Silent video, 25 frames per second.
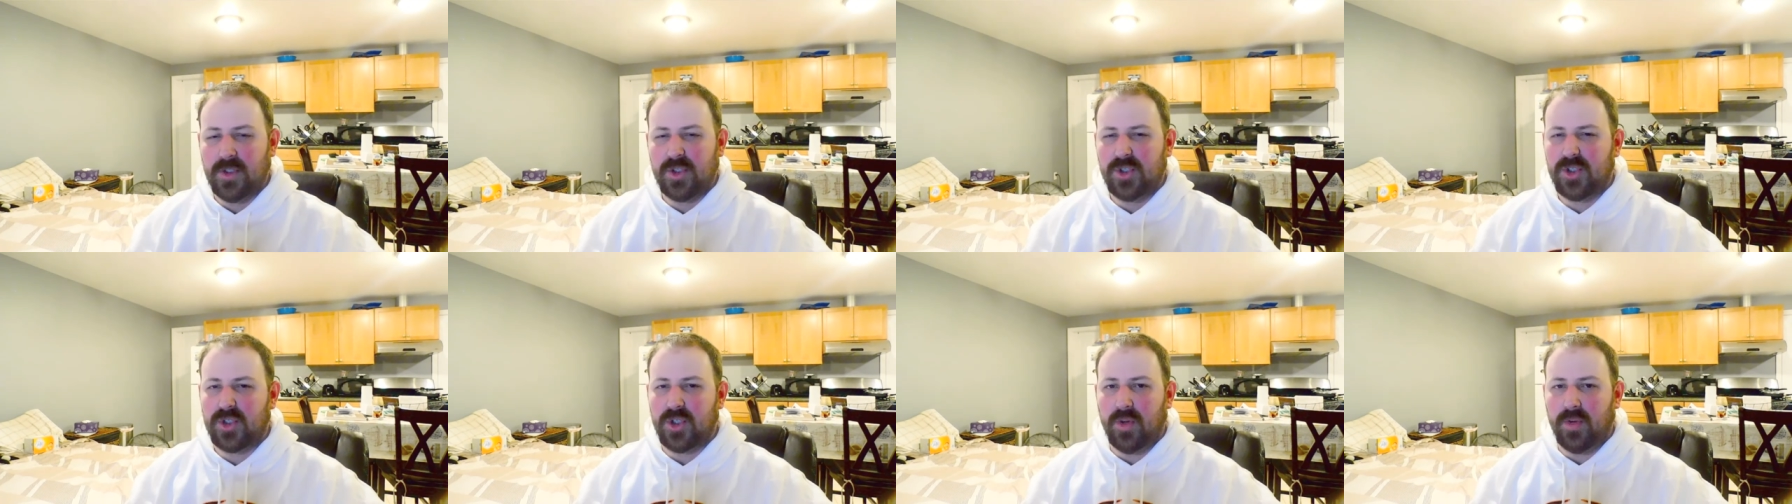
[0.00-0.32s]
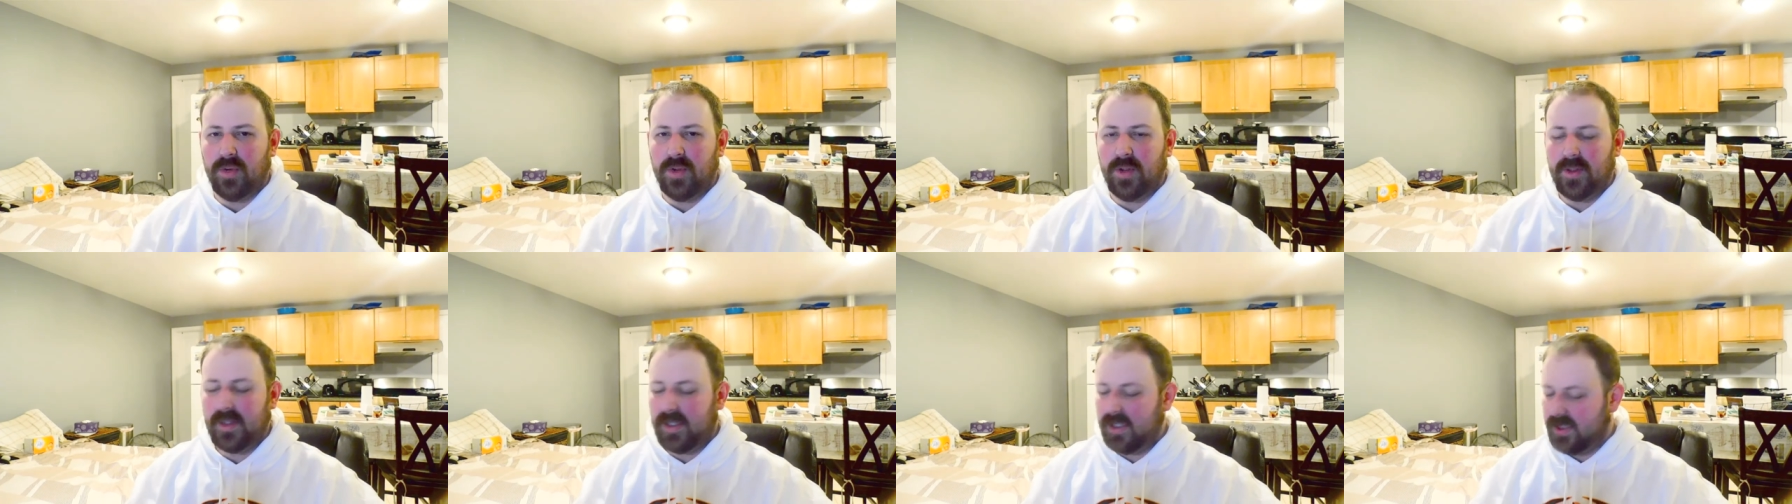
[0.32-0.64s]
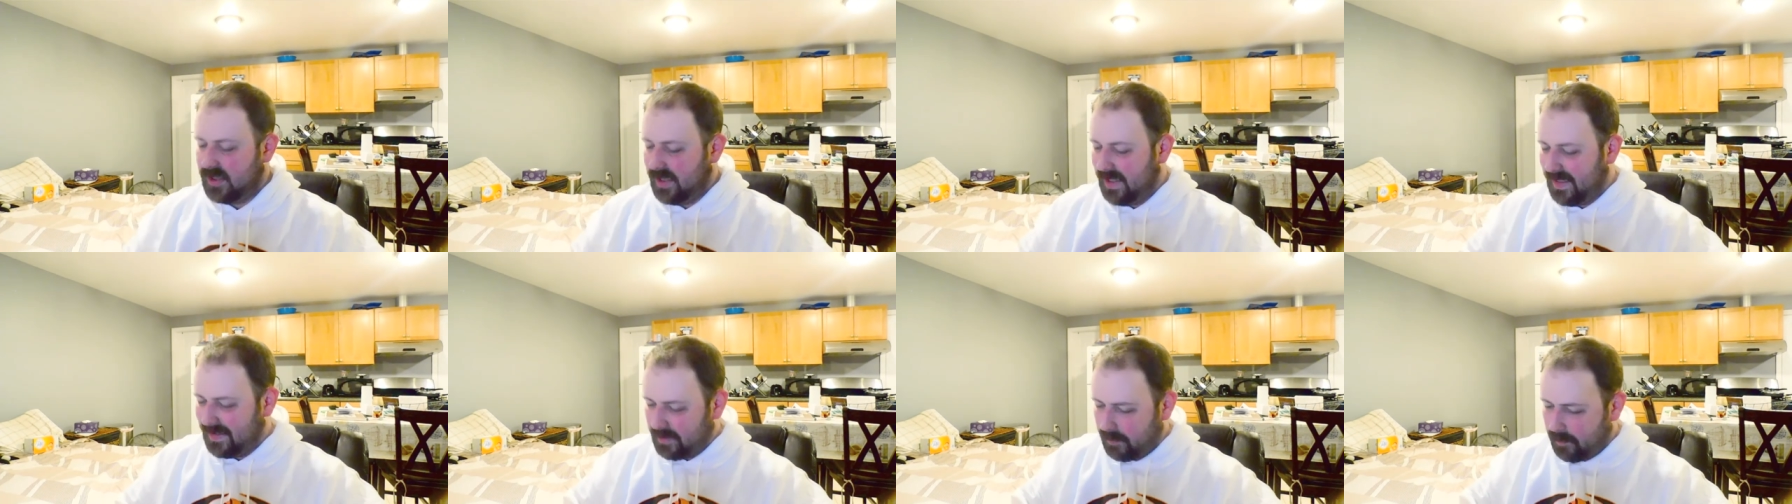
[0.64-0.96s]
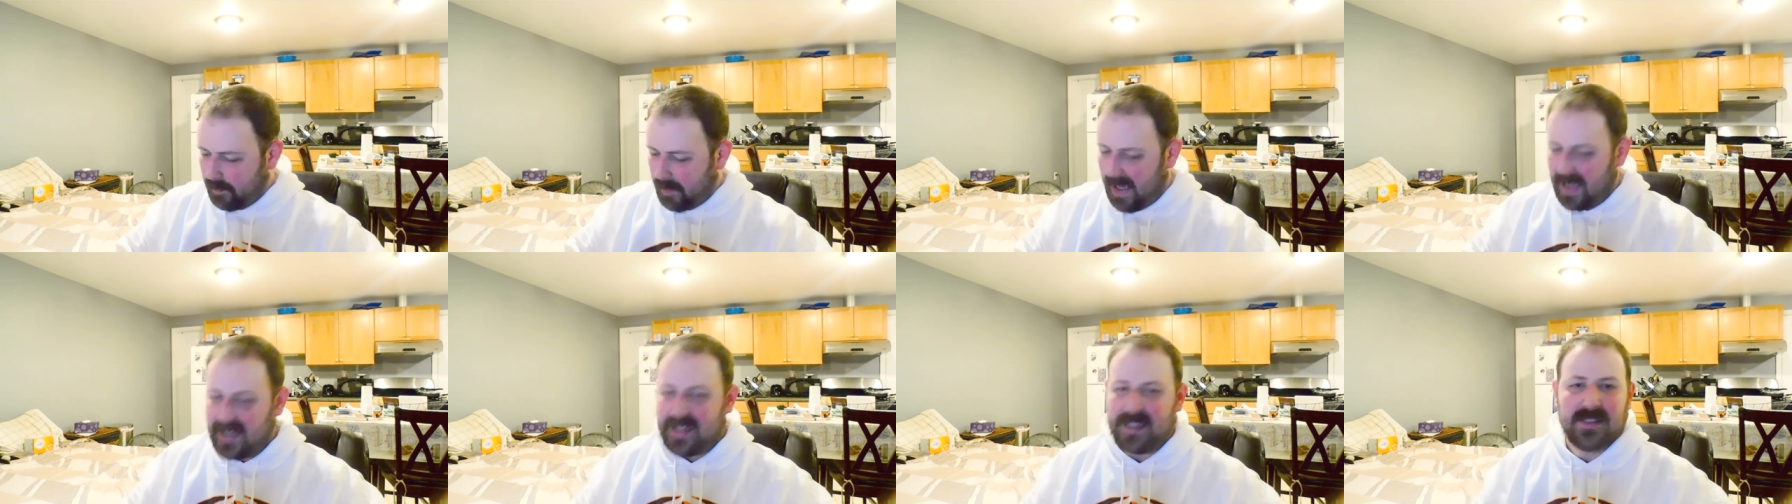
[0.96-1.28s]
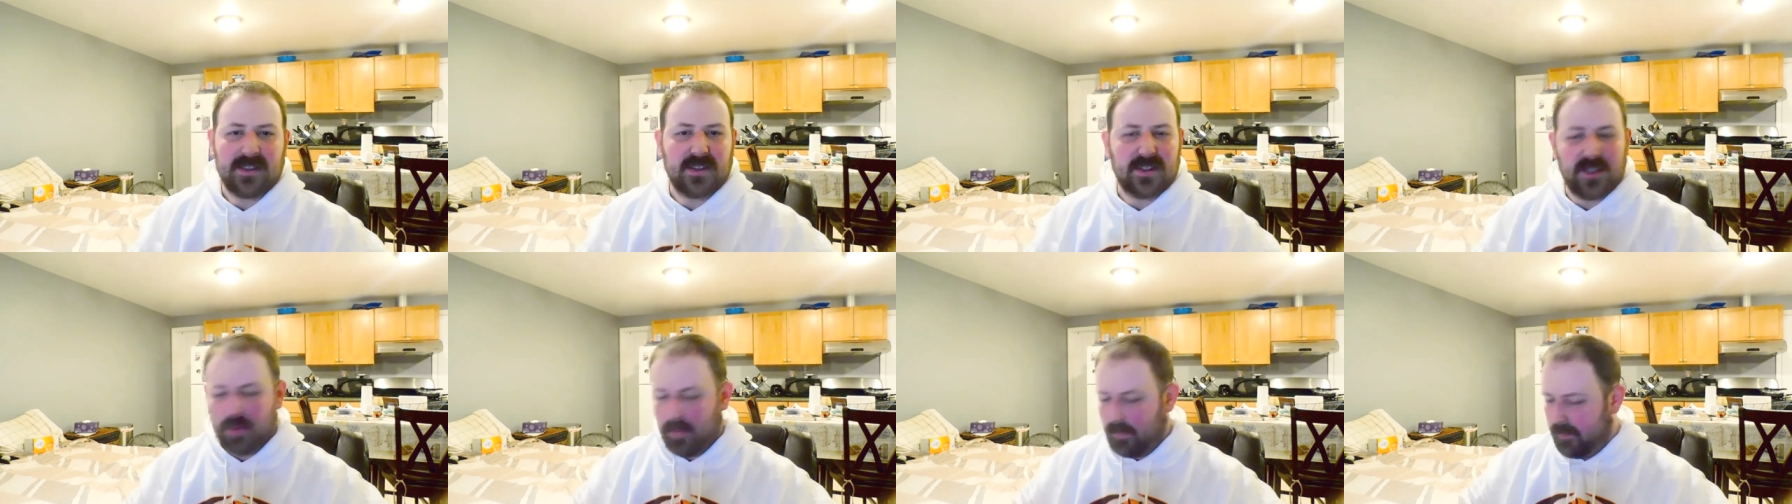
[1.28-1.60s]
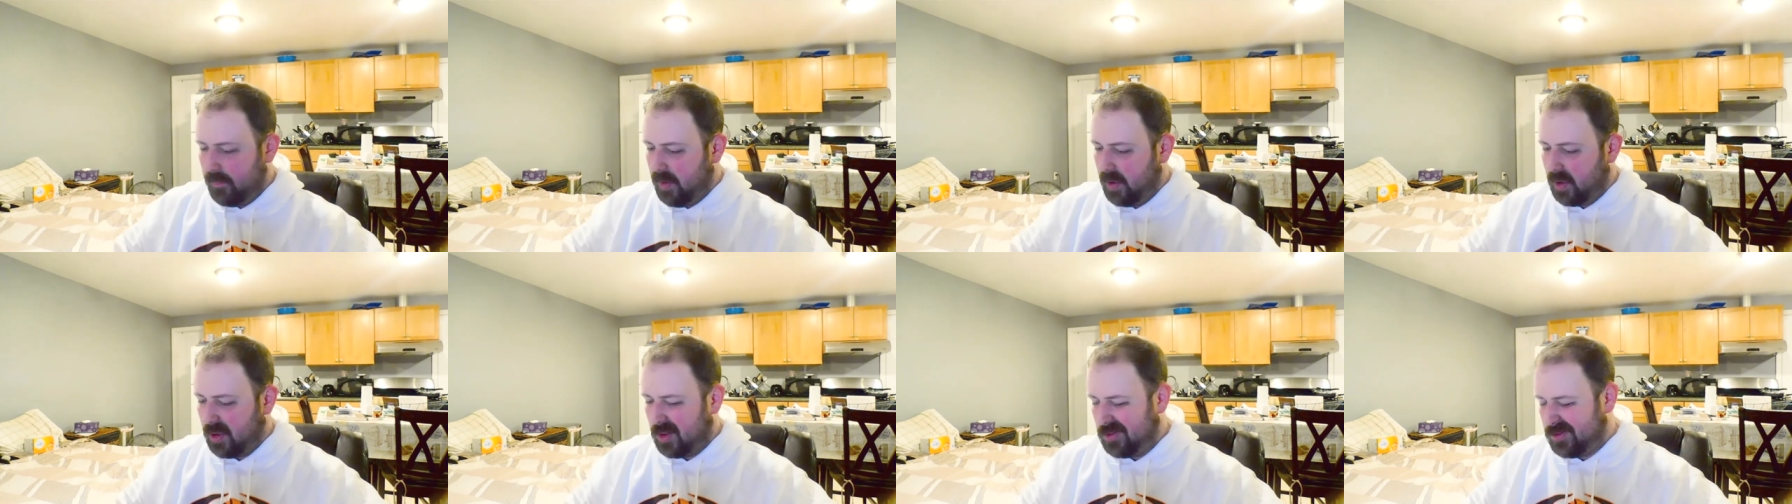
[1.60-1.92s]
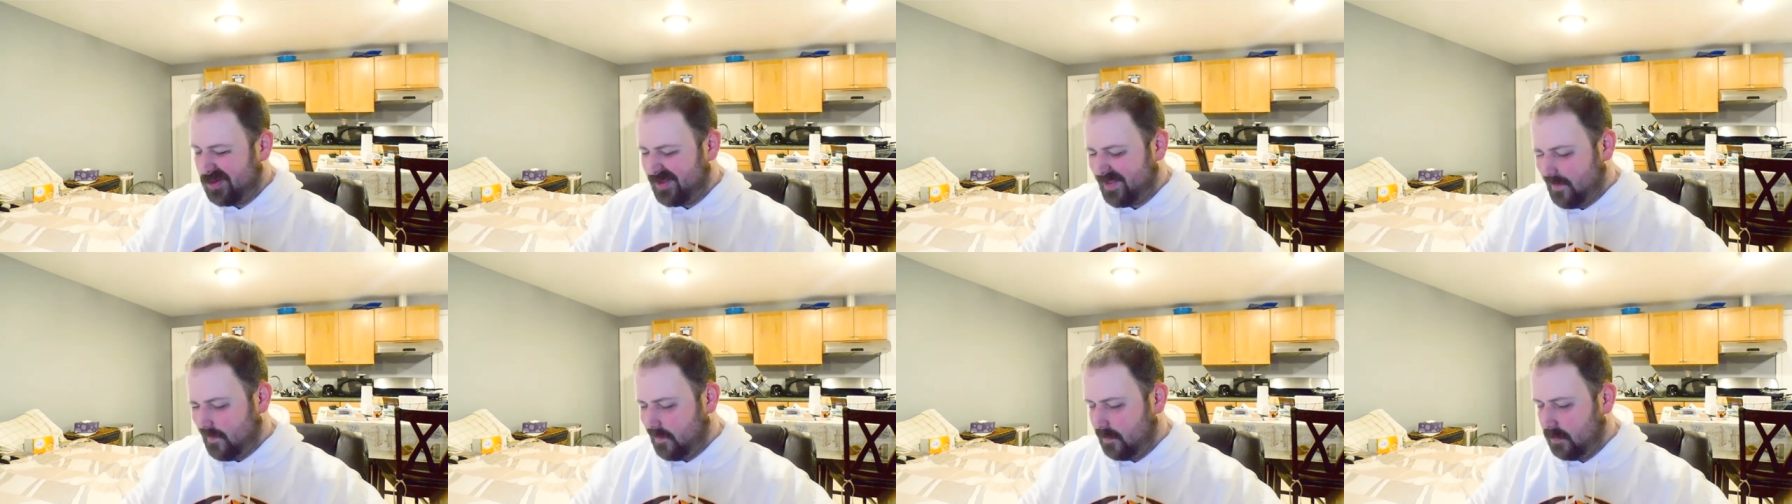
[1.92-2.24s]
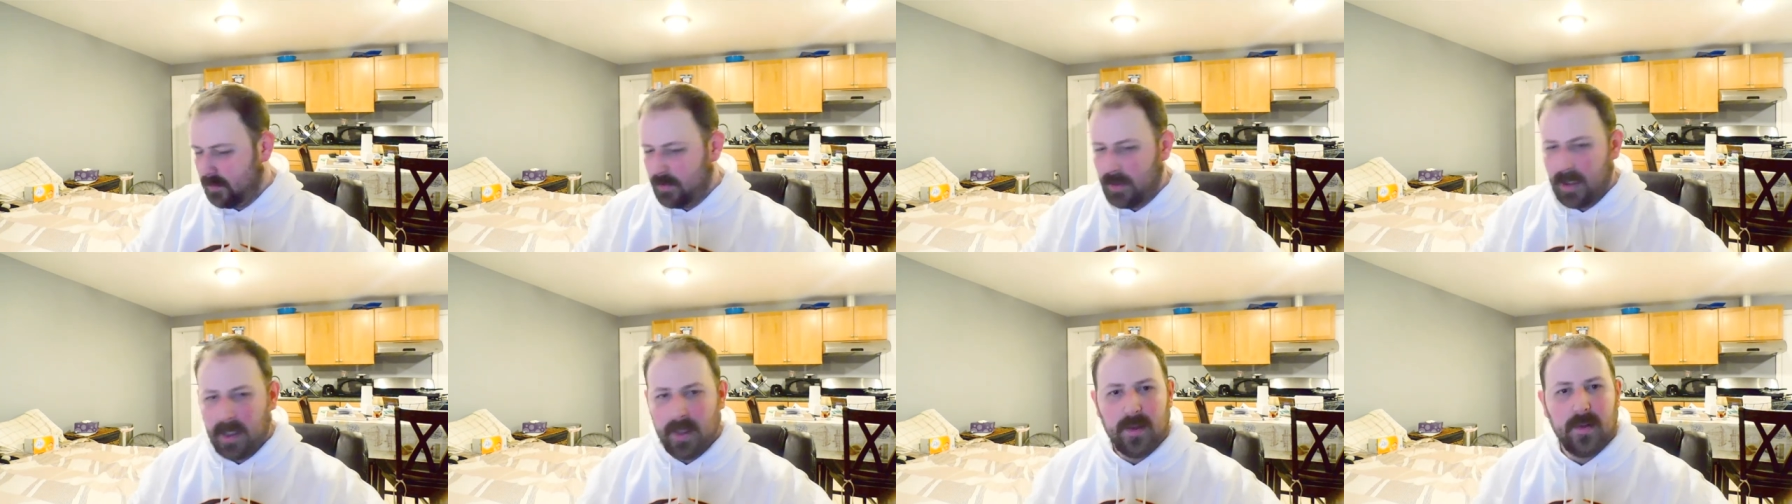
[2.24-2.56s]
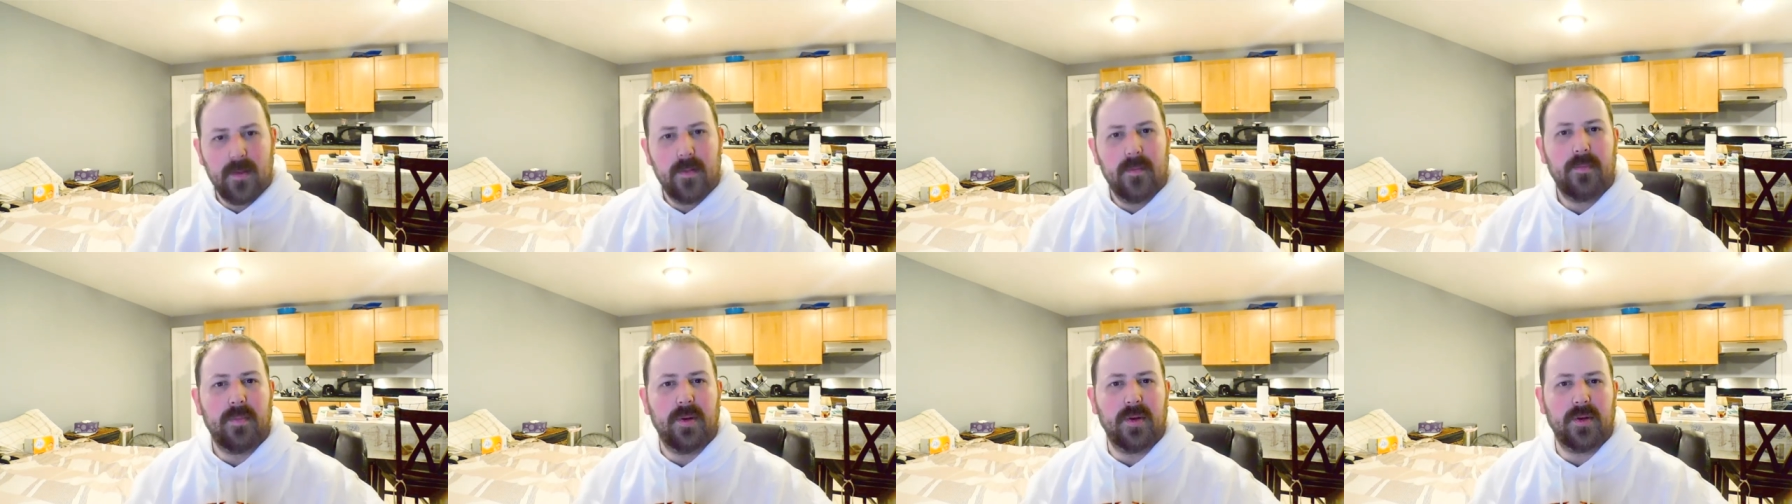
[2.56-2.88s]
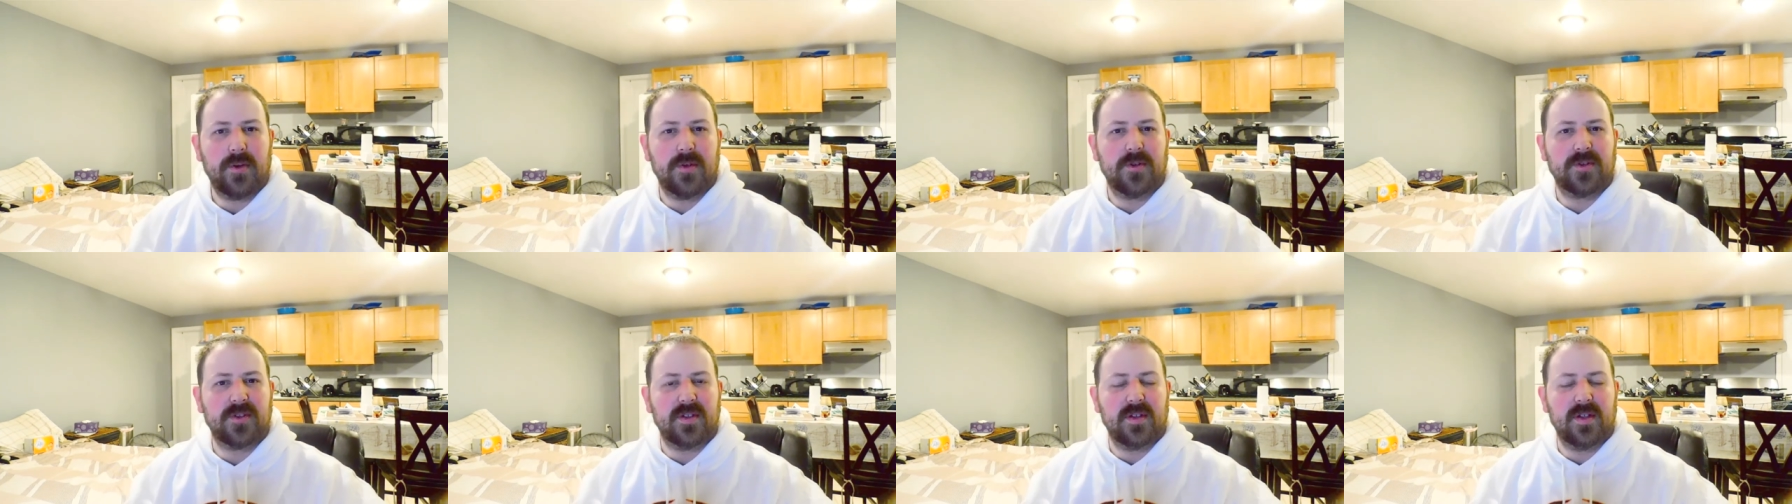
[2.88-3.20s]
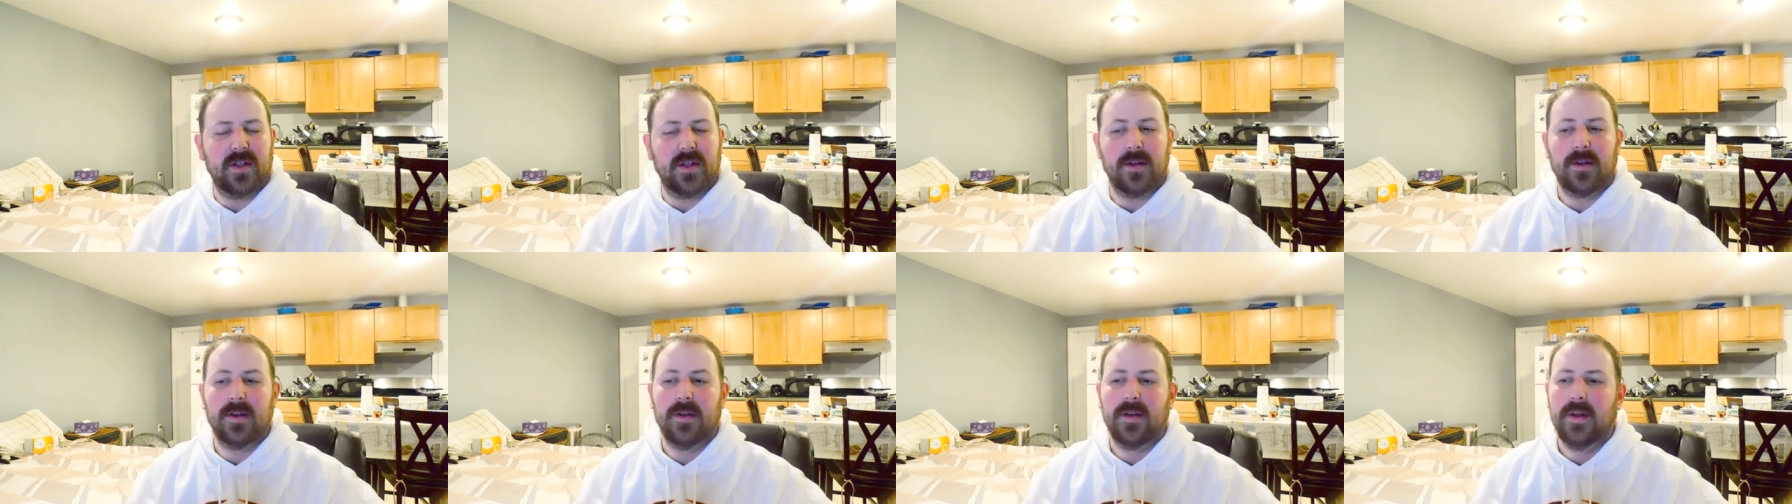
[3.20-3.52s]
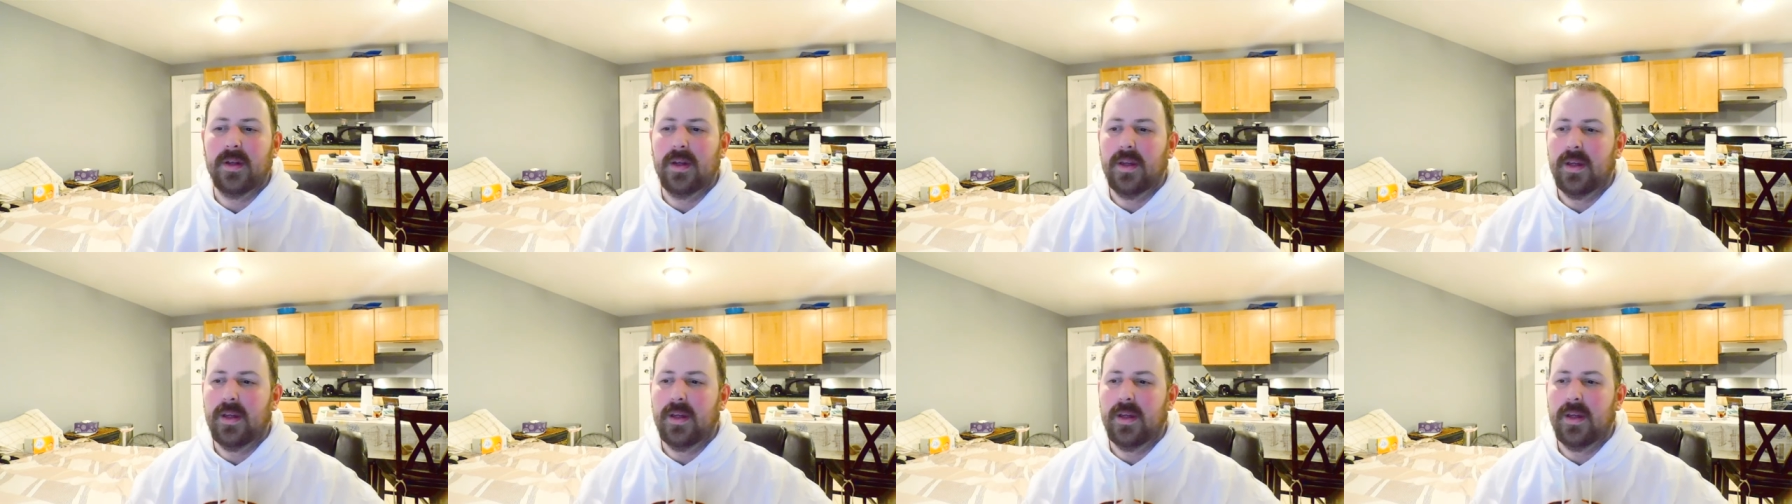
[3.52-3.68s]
So good because they got the pockets, little butter goes in there.